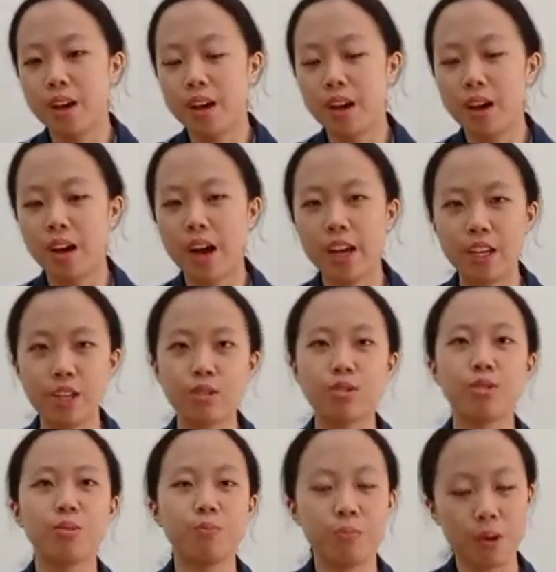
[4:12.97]
I
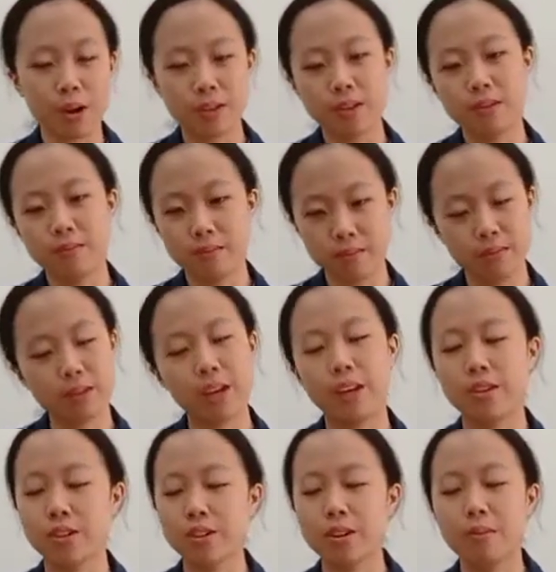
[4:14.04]
used to
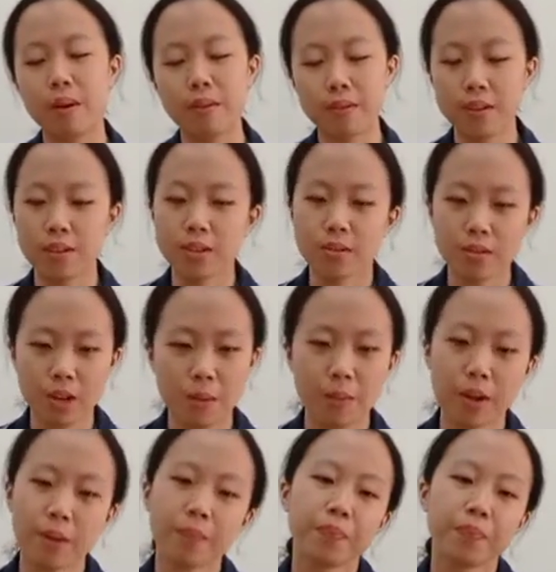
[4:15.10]
presentation about this topic.